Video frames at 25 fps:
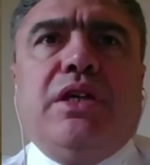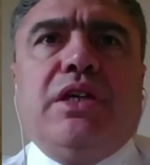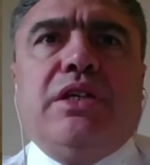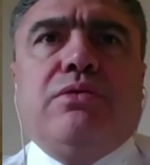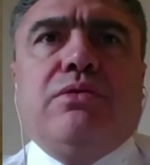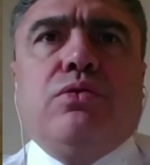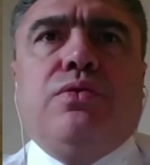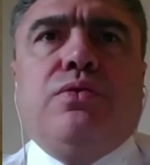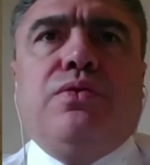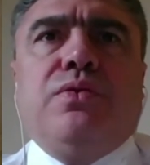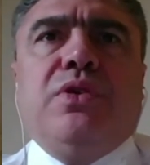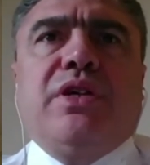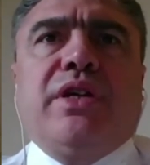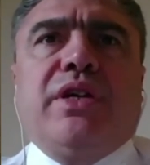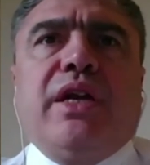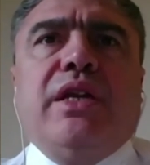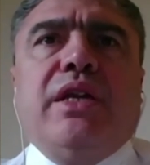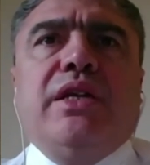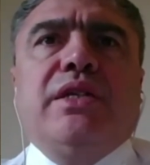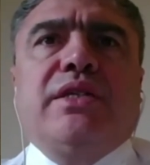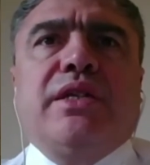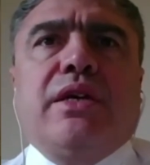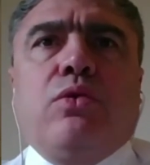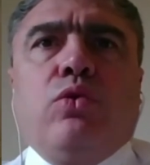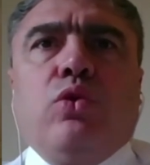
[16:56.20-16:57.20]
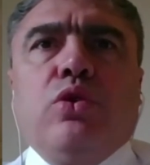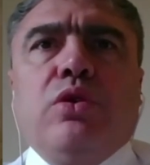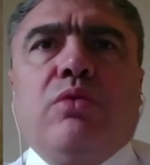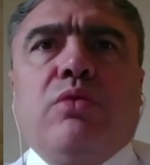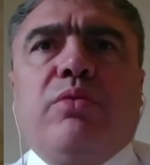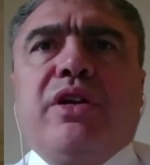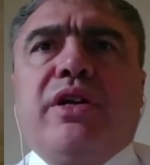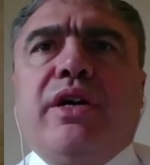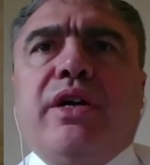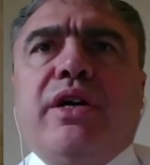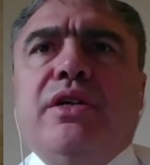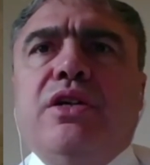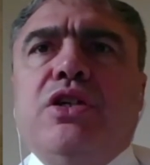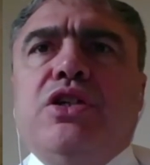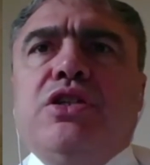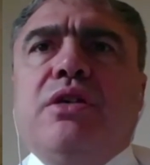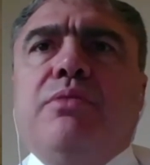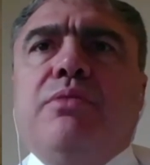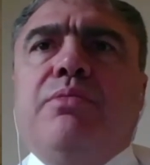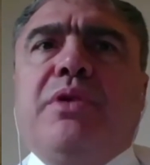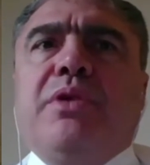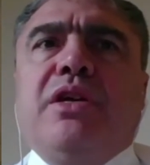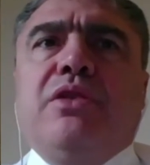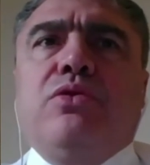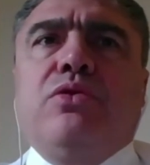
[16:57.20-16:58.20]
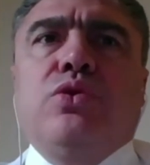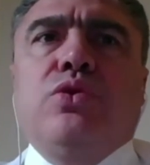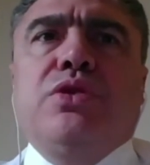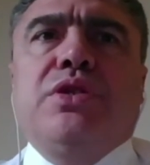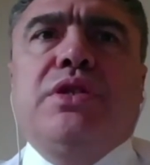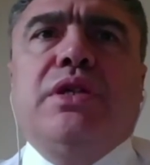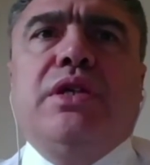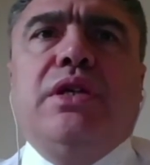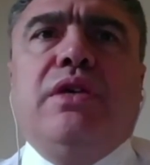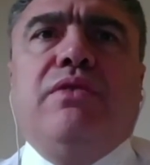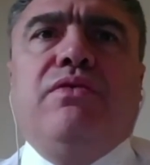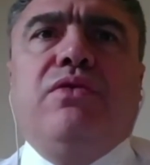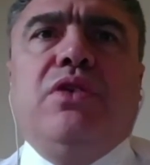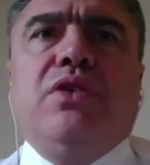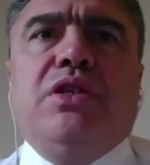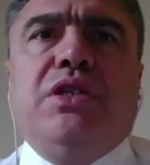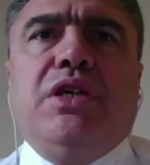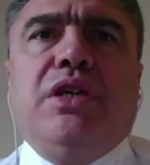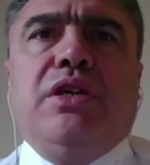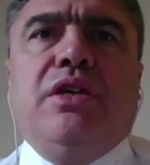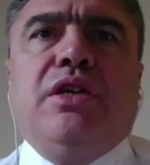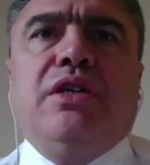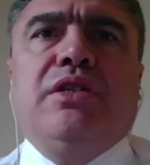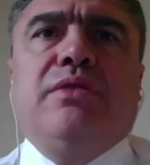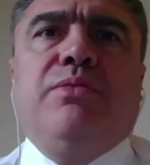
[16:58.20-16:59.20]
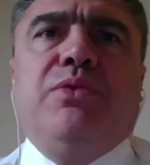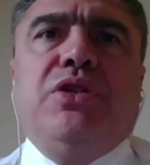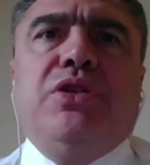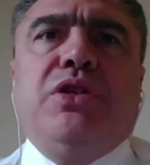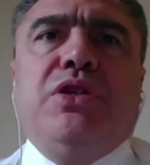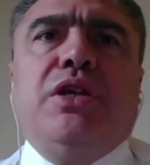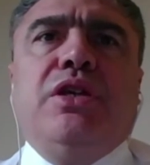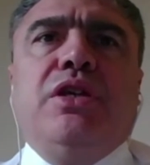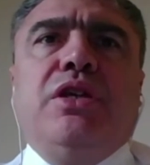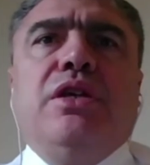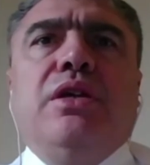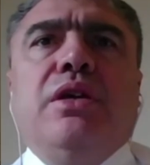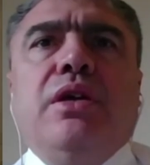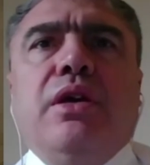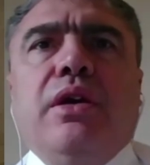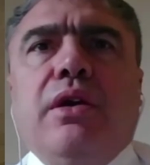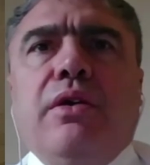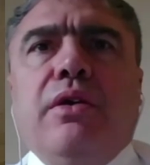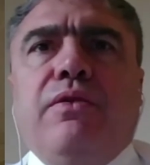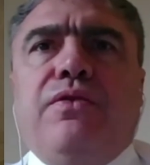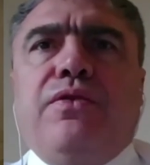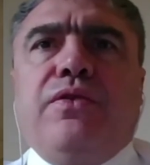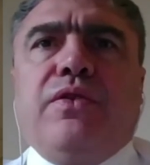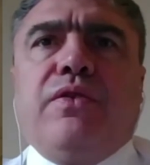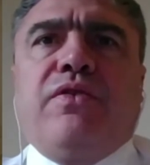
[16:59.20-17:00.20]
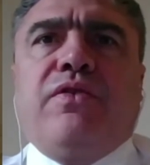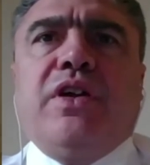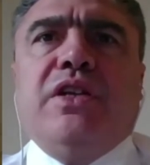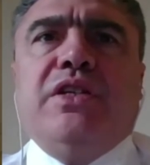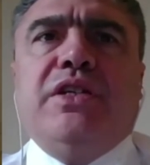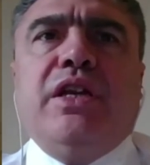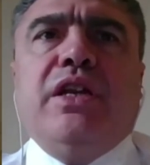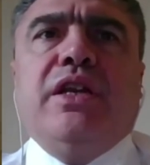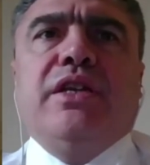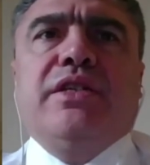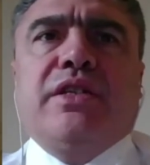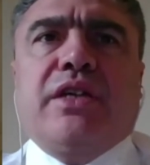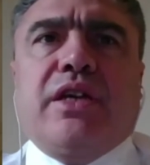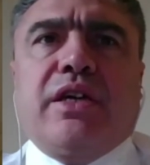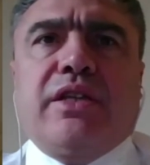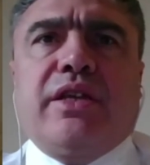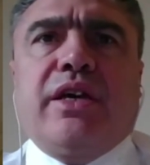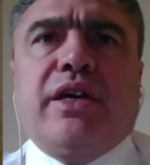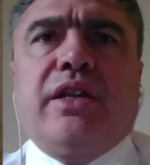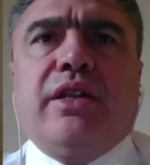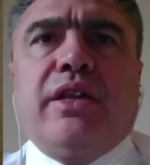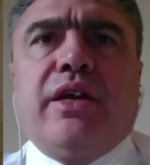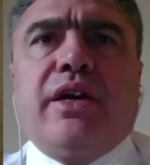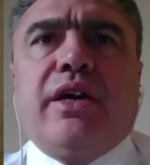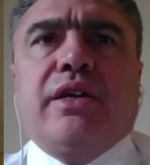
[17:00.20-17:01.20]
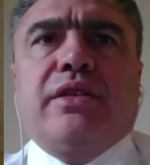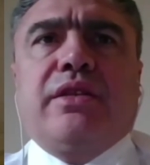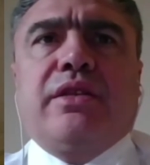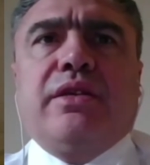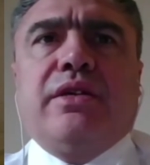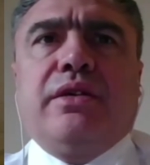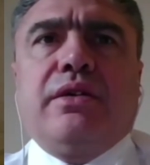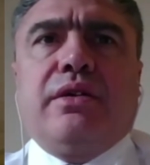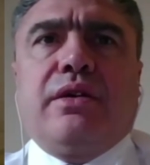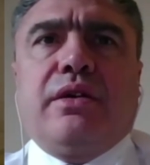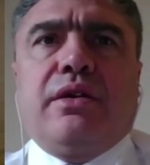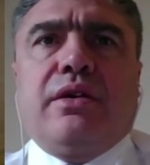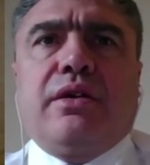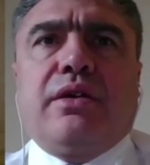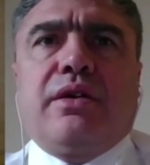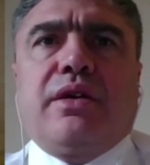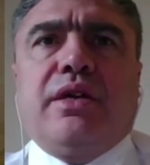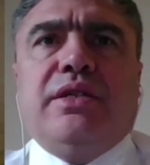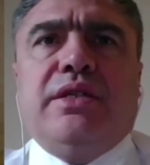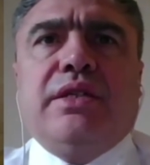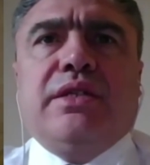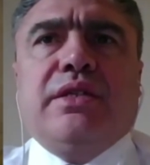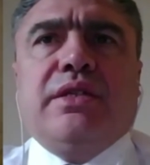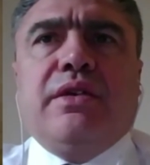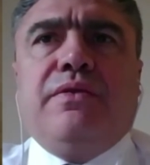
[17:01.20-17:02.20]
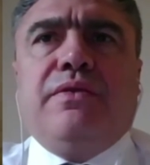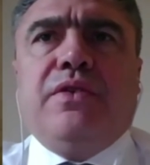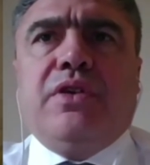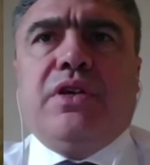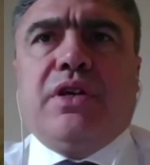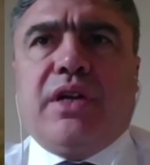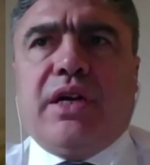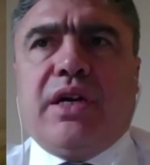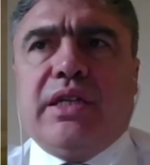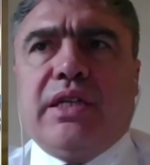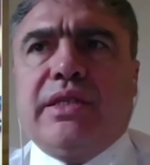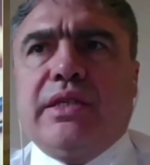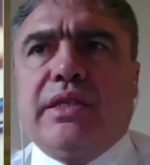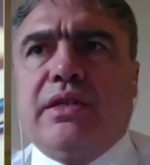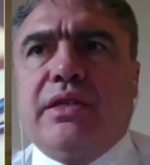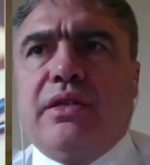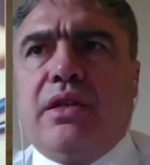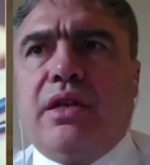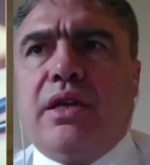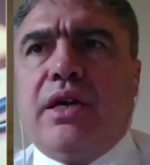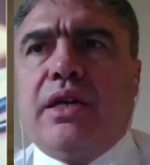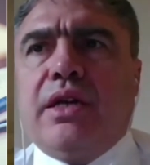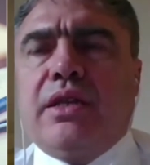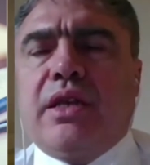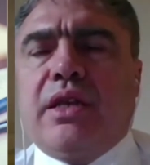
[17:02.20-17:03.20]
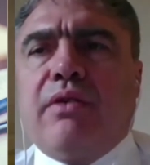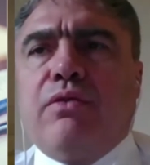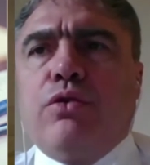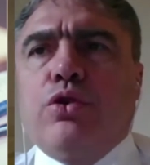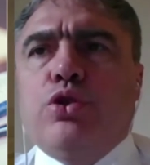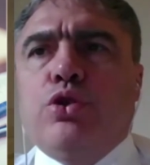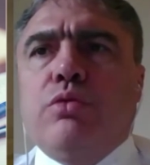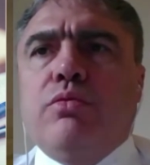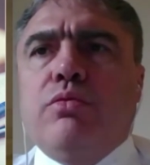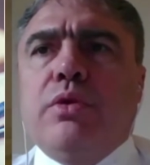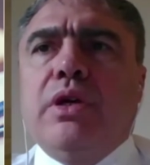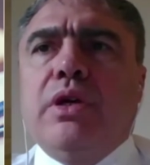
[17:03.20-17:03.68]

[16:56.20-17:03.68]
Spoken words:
we now have a new federal law passed on 1st January 2020 on organic product and